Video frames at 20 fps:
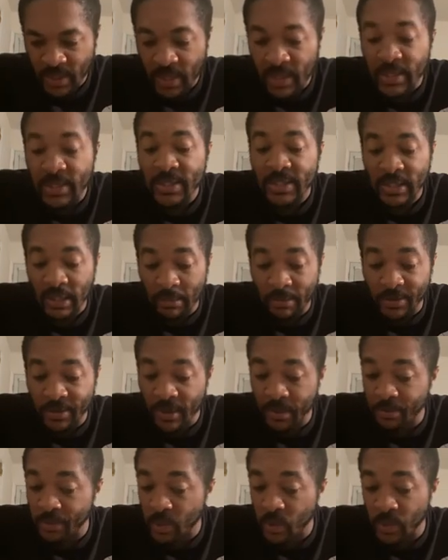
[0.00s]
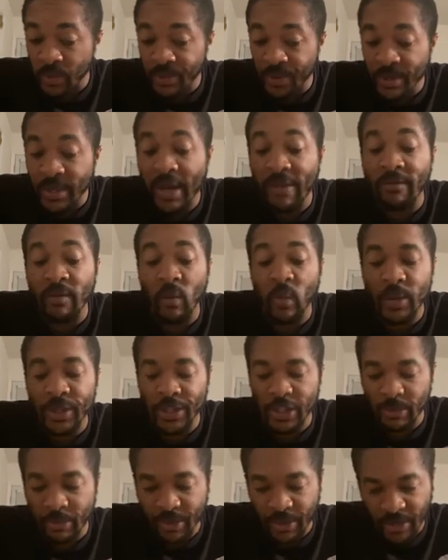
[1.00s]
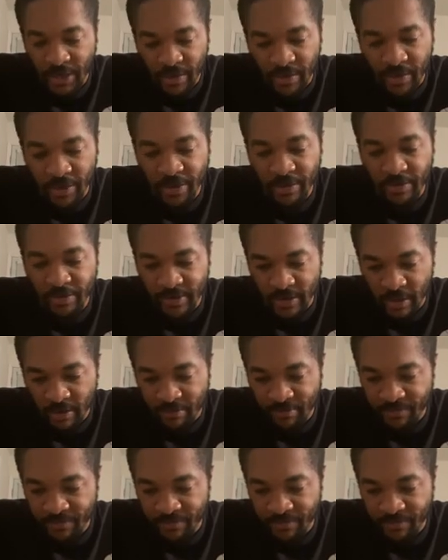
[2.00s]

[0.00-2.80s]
Some of them you would never wish to be hearing yourself,